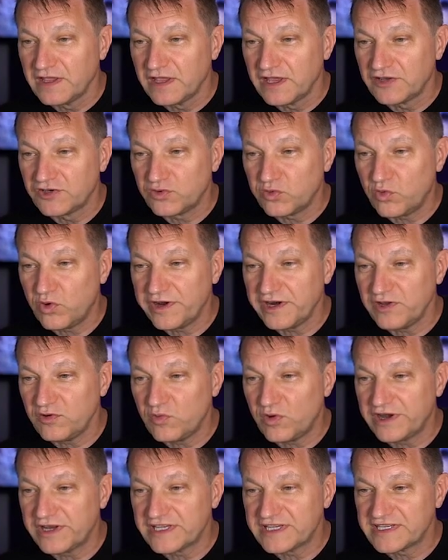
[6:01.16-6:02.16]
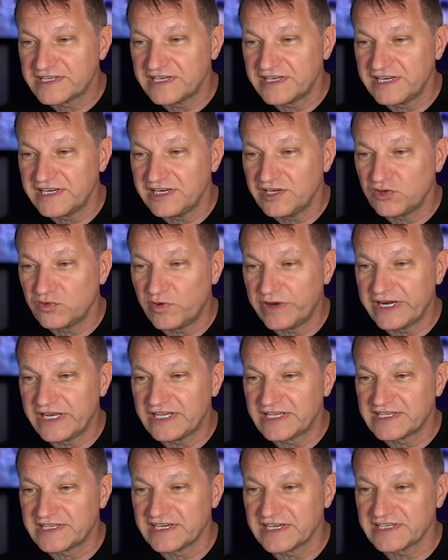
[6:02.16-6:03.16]
21 city,
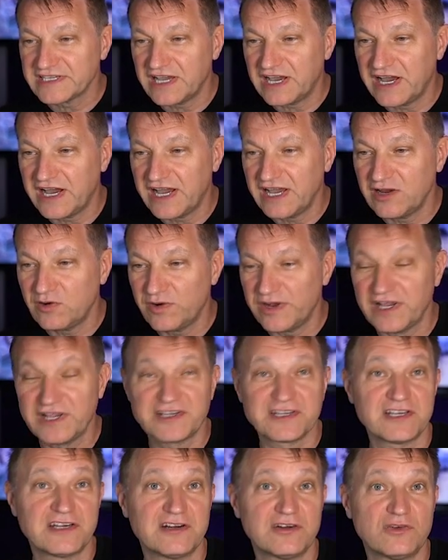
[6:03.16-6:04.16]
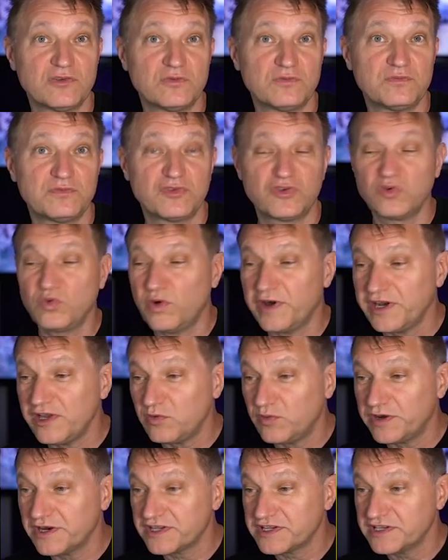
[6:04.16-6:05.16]
26 highway. So
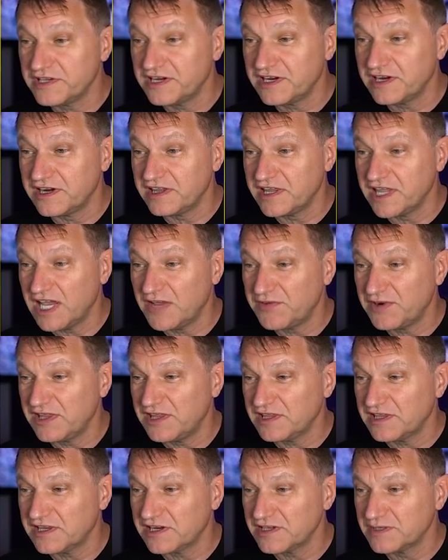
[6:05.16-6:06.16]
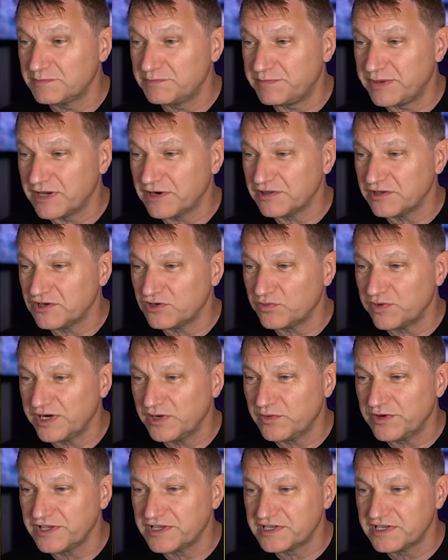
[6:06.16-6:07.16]
21 city, do they have anything that does better than
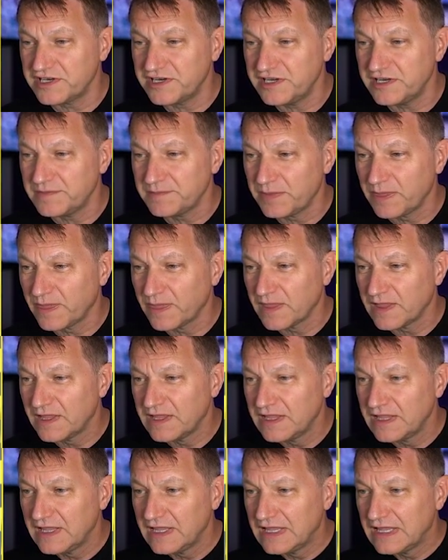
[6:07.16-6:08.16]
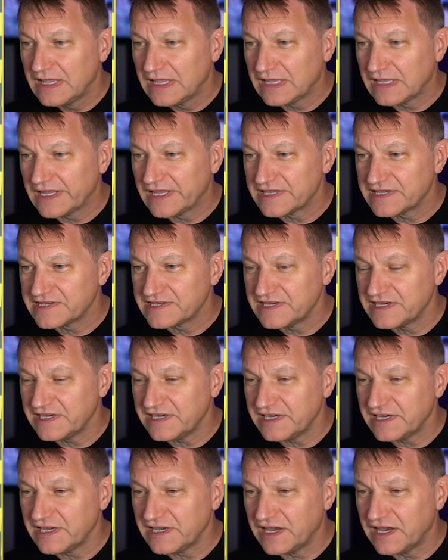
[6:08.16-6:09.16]
21 city? Let's
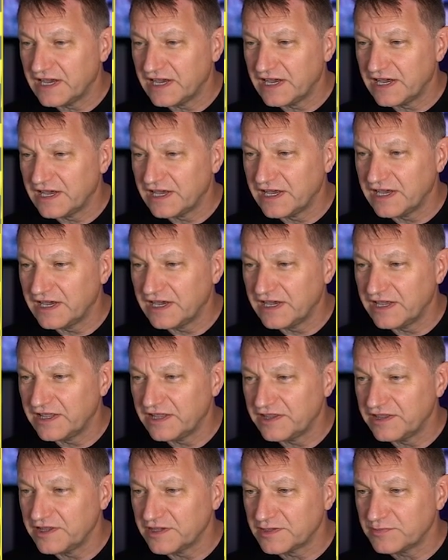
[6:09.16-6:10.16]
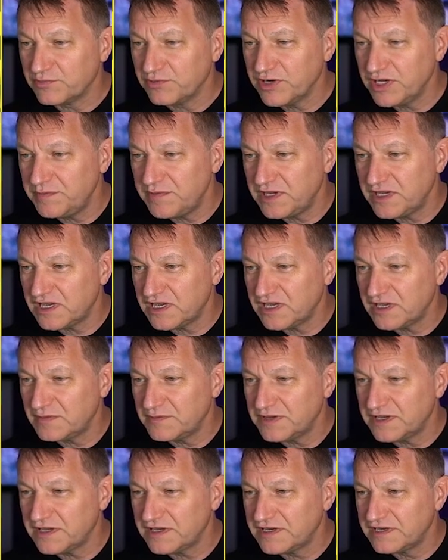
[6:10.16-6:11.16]
see, this
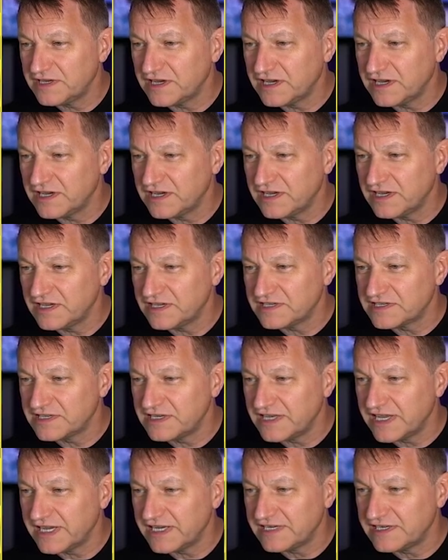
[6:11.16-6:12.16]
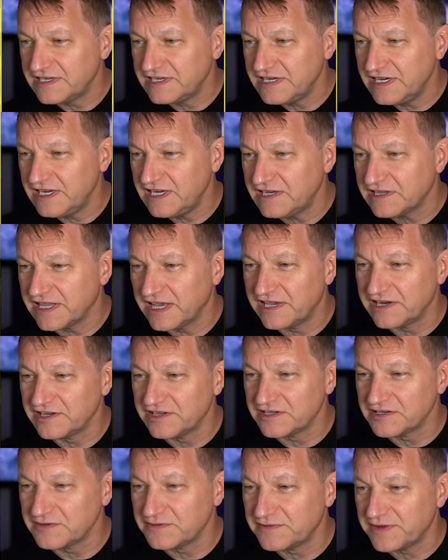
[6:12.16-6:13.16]
premium does 19, that
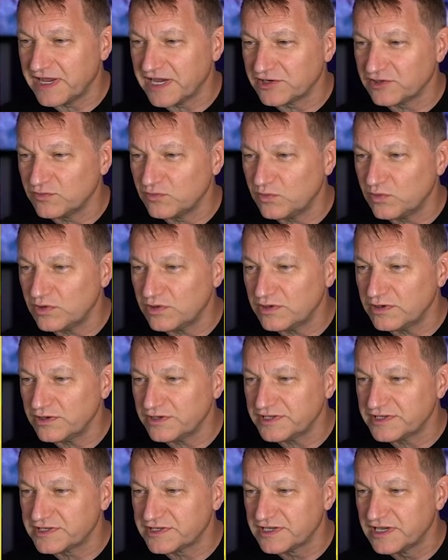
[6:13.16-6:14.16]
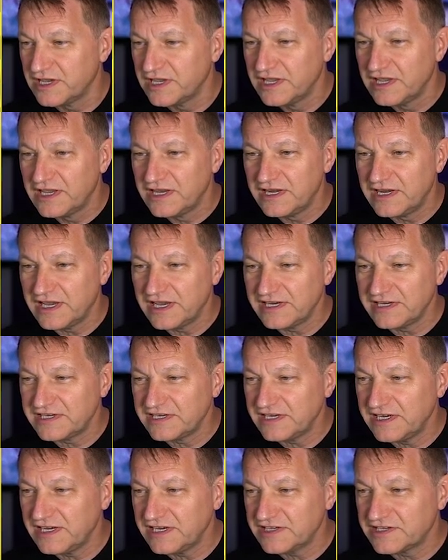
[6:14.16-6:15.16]
is in fact worse,
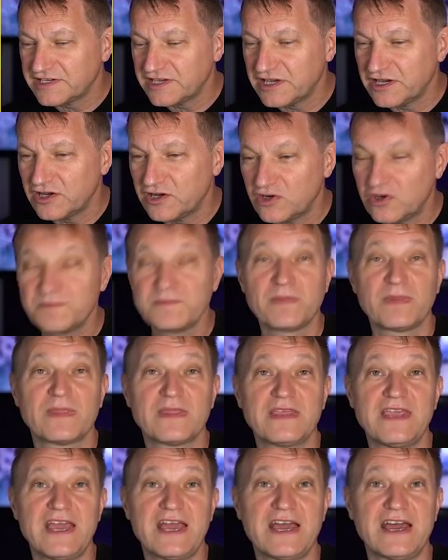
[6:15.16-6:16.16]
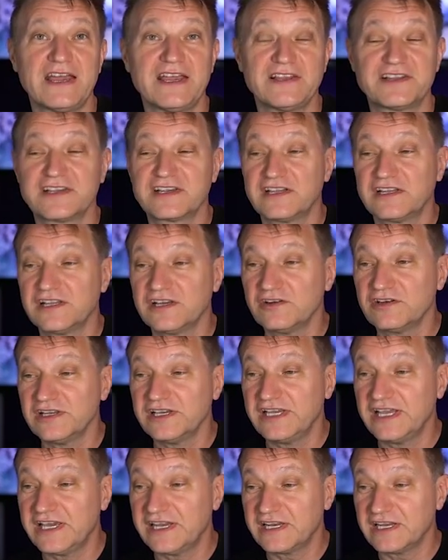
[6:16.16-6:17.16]
19. So yeah, it's
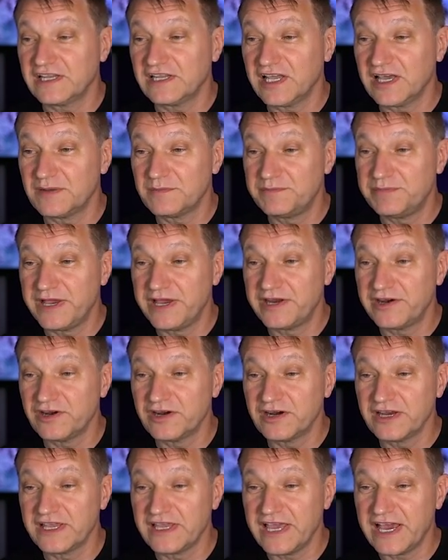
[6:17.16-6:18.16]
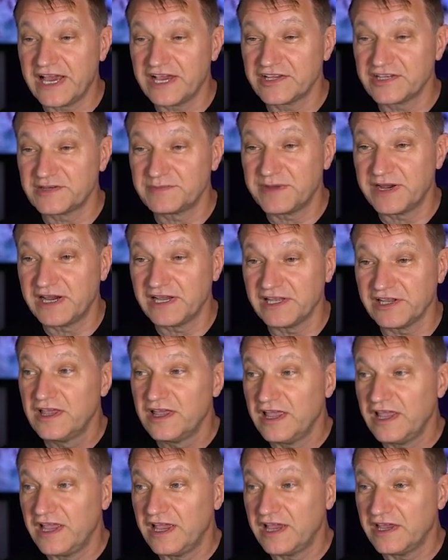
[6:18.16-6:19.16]
clearly getting a lot better gas
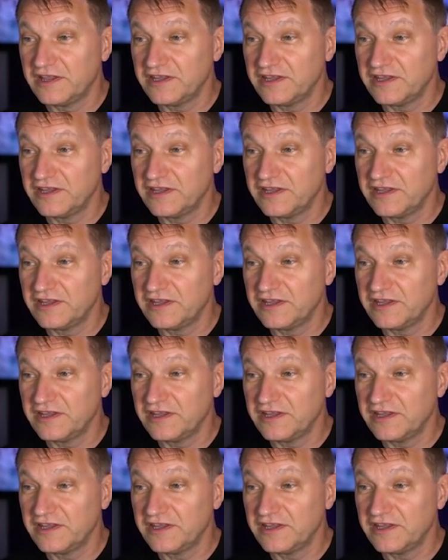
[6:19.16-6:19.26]
mileage. And